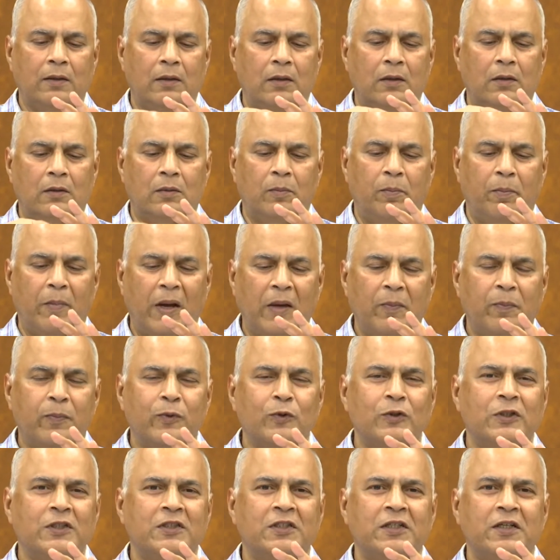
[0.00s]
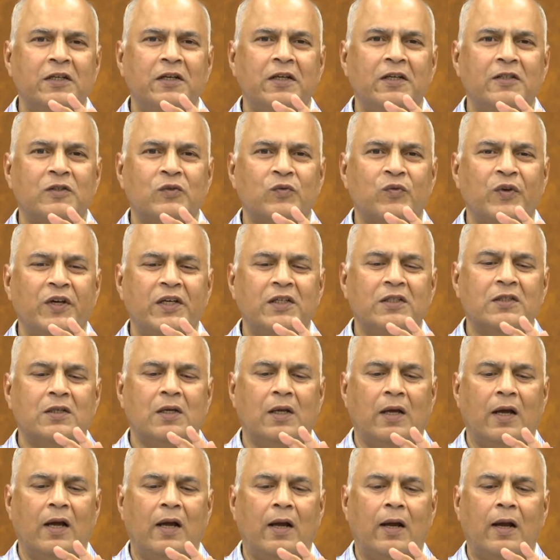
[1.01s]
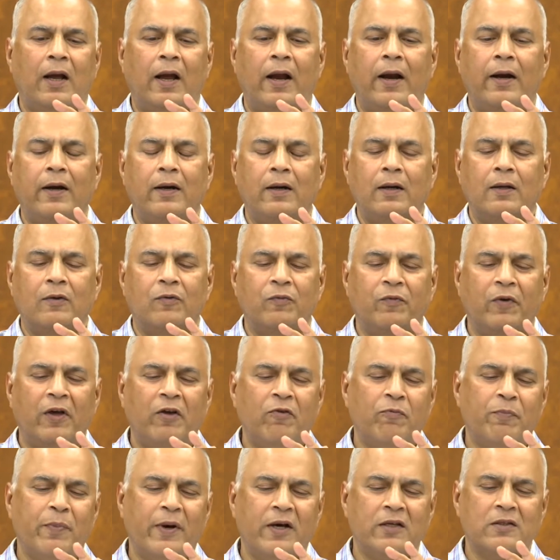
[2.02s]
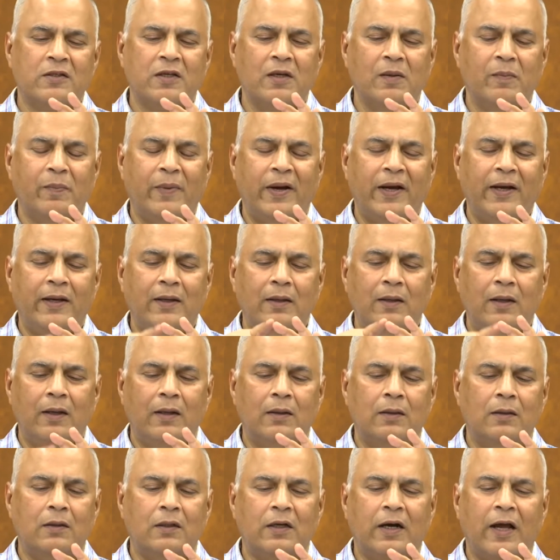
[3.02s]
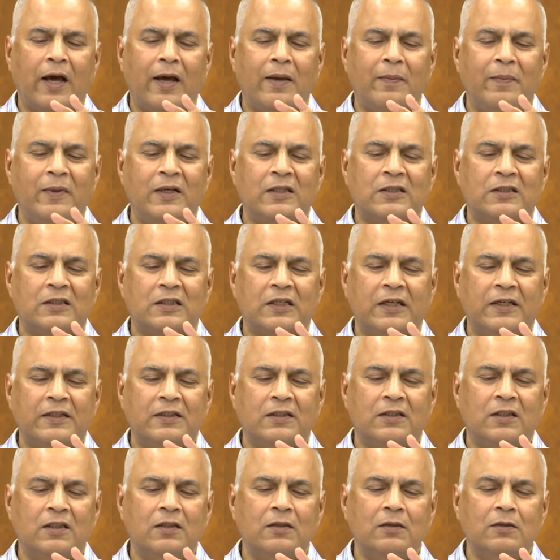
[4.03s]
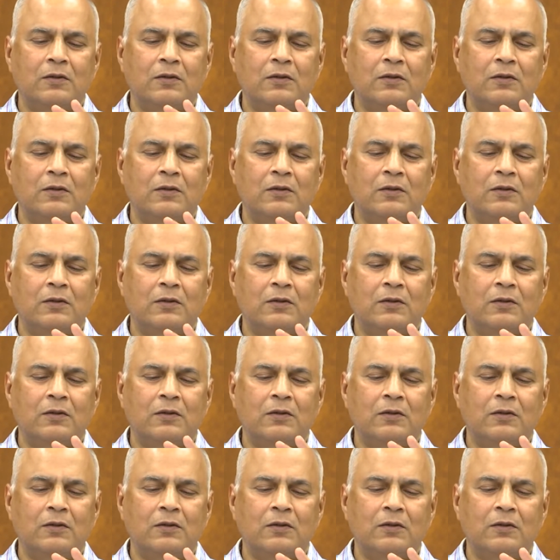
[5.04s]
my position is fixed and wave passing by, time is changing.